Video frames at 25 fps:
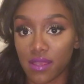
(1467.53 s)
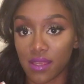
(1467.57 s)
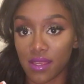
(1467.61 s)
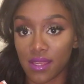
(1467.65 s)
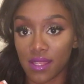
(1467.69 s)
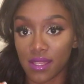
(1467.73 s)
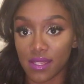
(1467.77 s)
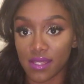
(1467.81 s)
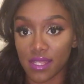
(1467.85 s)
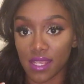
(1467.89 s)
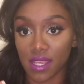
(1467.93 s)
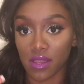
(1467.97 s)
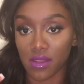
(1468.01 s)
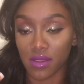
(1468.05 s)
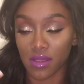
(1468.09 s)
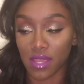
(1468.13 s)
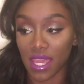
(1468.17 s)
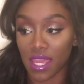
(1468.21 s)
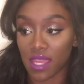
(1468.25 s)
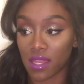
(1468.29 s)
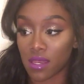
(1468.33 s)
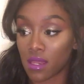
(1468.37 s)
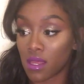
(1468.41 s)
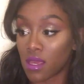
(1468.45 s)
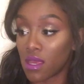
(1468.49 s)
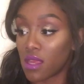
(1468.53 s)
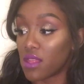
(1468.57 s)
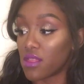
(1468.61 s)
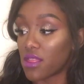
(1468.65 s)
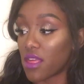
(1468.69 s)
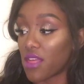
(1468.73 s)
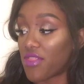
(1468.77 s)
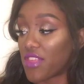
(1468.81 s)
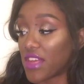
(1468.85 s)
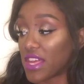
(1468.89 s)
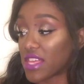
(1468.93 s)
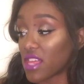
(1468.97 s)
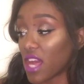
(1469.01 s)
It looks like cocaine.
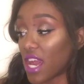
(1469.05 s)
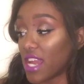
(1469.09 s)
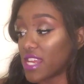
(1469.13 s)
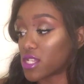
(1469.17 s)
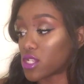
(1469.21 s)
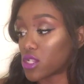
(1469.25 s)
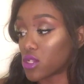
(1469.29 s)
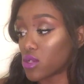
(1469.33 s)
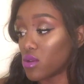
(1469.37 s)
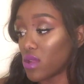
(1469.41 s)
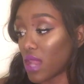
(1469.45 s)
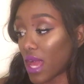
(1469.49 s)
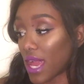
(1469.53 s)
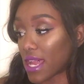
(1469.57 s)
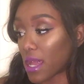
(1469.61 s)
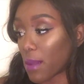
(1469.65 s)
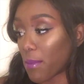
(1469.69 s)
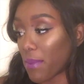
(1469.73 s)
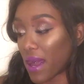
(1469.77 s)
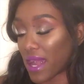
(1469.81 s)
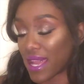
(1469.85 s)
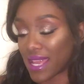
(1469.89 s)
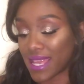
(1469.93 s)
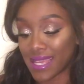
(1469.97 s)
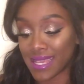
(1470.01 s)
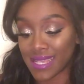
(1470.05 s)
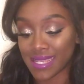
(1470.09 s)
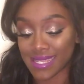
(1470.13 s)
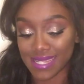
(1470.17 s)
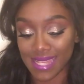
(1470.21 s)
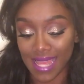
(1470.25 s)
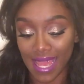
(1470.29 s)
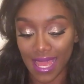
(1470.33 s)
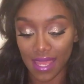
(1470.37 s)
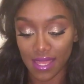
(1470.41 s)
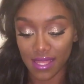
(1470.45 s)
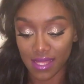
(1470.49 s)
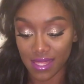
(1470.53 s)
The thing that I do like about it is
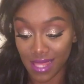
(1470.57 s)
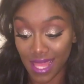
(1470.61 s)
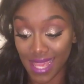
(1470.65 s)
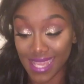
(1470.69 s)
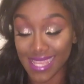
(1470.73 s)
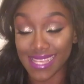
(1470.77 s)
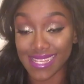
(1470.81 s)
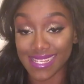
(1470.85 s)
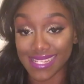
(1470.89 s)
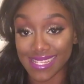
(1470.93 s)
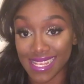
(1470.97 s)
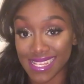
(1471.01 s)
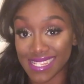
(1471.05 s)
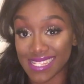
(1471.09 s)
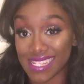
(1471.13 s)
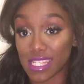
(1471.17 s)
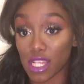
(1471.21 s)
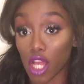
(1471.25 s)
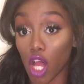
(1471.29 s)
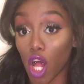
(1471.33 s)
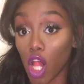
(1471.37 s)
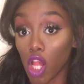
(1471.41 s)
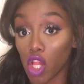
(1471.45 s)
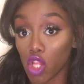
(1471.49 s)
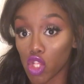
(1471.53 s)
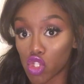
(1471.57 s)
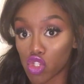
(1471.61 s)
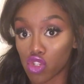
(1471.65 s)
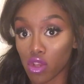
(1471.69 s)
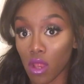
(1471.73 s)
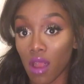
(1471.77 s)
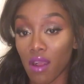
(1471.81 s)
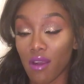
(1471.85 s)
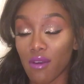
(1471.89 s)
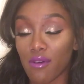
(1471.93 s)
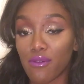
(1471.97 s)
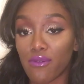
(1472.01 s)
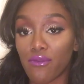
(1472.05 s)
that, like it says, it's
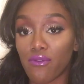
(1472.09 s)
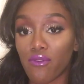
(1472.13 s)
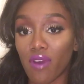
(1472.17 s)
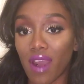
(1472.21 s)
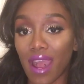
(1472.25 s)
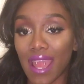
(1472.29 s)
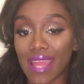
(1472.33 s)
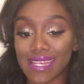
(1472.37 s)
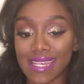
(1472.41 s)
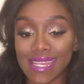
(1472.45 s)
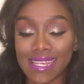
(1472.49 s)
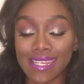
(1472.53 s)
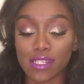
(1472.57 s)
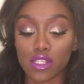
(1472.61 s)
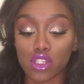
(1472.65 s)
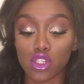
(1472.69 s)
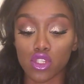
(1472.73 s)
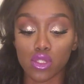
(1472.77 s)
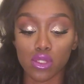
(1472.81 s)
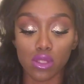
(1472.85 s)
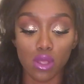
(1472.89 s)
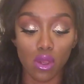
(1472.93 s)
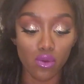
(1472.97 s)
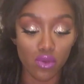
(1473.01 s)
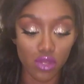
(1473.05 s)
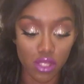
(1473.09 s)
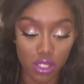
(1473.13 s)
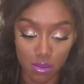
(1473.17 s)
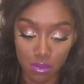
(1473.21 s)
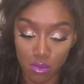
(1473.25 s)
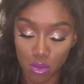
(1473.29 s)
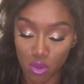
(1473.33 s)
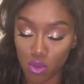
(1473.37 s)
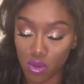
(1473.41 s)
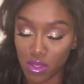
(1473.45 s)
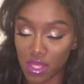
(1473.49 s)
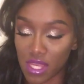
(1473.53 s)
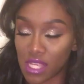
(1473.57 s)
ultra fine. It's so
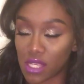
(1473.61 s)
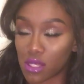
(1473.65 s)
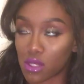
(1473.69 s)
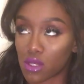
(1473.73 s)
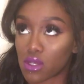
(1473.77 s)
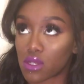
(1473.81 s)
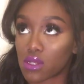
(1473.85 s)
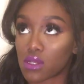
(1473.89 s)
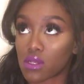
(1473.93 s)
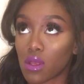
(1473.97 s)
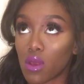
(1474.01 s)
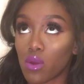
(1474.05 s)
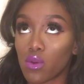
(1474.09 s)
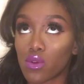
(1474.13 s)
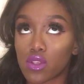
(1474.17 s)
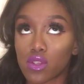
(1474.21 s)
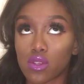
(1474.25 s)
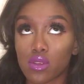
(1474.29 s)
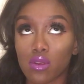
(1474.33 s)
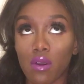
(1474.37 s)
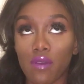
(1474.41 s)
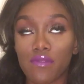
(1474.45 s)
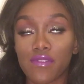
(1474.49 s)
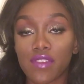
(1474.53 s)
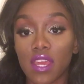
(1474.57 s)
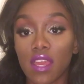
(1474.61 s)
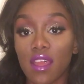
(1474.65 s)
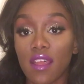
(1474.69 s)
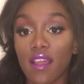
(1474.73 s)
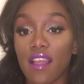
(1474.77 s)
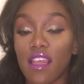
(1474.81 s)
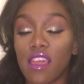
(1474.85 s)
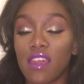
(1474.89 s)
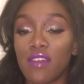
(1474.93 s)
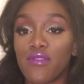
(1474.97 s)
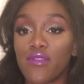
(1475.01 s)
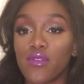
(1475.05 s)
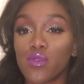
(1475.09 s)
smooth. It's so soft.
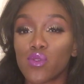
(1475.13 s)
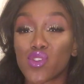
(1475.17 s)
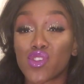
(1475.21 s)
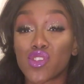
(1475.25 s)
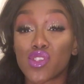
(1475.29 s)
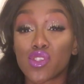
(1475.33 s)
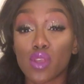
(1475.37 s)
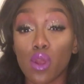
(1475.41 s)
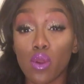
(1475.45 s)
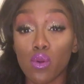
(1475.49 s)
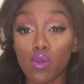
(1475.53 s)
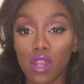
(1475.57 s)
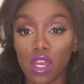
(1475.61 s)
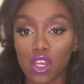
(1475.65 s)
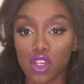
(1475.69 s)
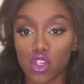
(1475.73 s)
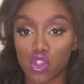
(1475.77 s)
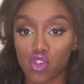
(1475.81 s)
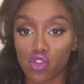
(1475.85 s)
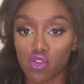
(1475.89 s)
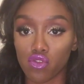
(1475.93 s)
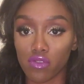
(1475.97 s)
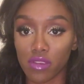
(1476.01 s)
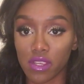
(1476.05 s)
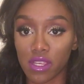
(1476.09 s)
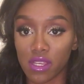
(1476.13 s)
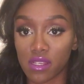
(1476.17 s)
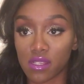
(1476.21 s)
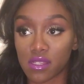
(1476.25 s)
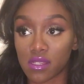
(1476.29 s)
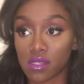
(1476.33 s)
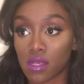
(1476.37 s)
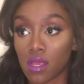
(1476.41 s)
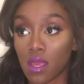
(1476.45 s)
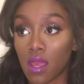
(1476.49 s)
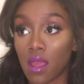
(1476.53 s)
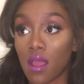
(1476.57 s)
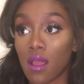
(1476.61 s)
It feels so
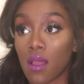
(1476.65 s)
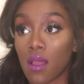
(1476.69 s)
luxurious.